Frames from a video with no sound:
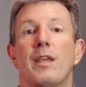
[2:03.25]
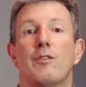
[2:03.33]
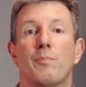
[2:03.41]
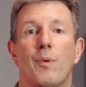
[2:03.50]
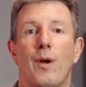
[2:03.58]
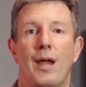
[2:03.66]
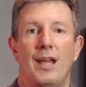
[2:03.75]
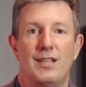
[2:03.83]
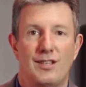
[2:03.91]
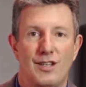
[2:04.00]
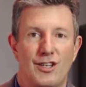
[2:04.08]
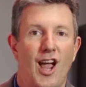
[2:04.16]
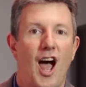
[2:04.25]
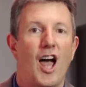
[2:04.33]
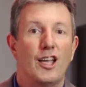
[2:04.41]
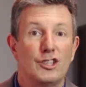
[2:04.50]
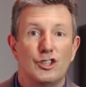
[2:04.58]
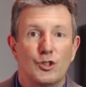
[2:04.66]
means praise and
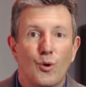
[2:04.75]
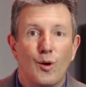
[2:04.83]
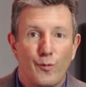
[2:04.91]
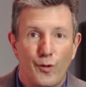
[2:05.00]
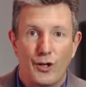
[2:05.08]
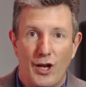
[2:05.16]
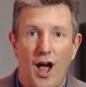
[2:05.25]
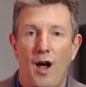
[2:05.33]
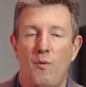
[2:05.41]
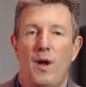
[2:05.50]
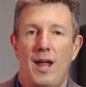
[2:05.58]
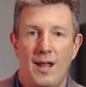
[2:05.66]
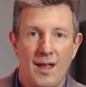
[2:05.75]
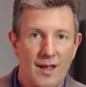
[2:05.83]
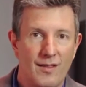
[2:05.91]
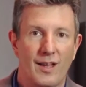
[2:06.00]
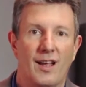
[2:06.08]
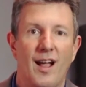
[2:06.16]
Yah is short for Yahweh,
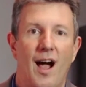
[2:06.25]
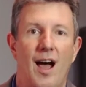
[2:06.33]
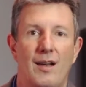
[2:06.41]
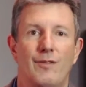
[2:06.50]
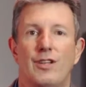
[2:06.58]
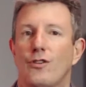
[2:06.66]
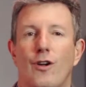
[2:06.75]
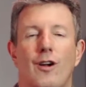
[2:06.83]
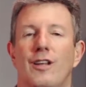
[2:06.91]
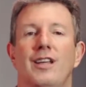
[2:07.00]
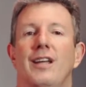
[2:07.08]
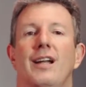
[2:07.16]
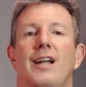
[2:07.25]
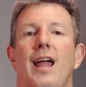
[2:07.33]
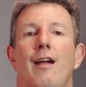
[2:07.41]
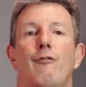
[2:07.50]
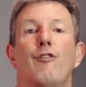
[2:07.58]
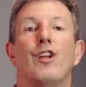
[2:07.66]
the God of eternity, and in
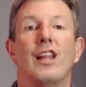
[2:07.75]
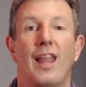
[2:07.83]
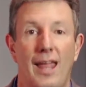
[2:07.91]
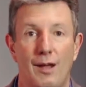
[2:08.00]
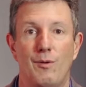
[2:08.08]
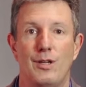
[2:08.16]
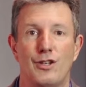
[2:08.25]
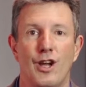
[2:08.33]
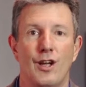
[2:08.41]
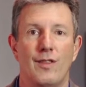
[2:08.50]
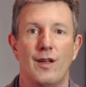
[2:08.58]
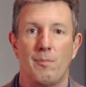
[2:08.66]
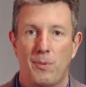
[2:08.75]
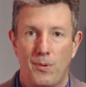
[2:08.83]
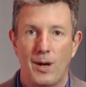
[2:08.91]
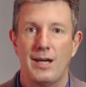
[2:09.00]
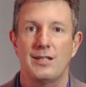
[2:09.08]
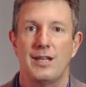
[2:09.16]
every language they're
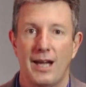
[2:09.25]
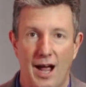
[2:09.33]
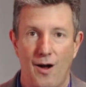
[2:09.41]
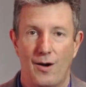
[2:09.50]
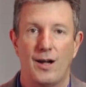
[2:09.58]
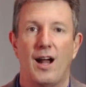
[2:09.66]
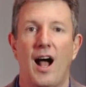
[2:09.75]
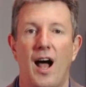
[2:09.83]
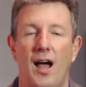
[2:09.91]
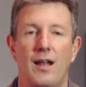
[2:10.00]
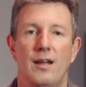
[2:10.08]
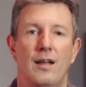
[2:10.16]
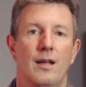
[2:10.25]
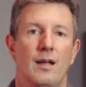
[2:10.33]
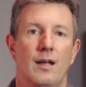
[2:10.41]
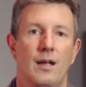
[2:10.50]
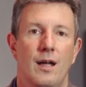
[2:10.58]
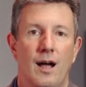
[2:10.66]
praising our God.
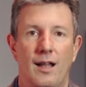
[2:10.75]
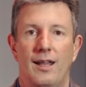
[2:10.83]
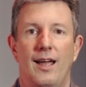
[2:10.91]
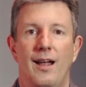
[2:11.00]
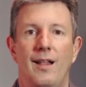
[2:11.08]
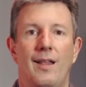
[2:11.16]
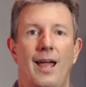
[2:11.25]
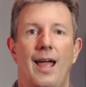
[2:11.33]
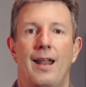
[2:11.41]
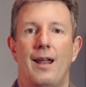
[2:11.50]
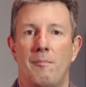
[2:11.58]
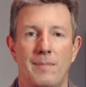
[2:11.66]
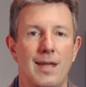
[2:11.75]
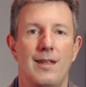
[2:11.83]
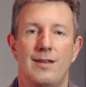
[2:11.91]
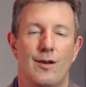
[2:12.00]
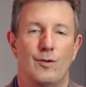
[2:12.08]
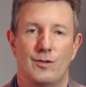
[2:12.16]
Hallel and
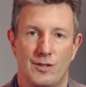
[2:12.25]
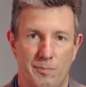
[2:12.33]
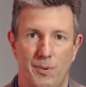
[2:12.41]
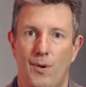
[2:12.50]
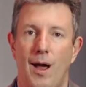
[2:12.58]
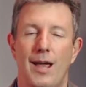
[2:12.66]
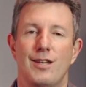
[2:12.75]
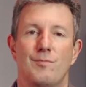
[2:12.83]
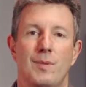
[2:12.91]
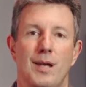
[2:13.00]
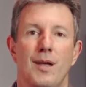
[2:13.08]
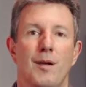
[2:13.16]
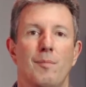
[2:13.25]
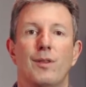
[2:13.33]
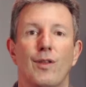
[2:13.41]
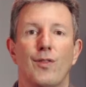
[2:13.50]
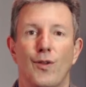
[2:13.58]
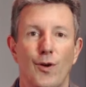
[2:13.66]
Amen don't surprise me,
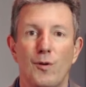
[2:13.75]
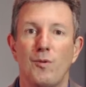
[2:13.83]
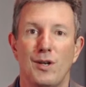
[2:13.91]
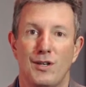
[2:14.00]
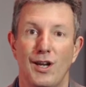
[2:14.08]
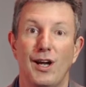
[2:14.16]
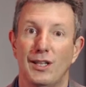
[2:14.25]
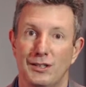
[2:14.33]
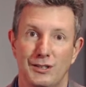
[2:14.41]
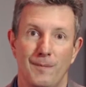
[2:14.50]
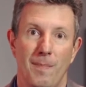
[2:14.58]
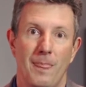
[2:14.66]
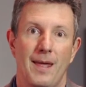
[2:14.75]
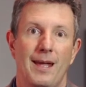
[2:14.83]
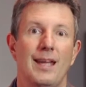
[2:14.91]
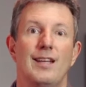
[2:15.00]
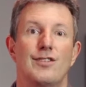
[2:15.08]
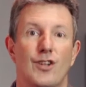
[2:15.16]
but the third one does.
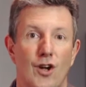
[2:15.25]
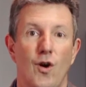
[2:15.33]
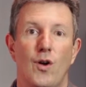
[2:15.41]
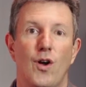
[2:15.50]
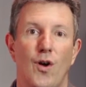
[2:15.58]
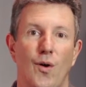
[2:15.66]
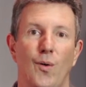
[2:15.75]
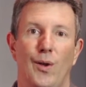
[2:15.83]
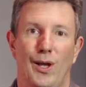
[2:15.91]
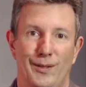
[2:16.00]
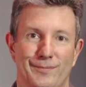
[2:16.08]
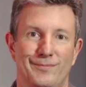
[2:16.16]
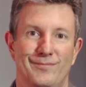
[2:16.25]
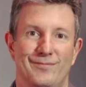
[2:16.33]
It's Coca Cola.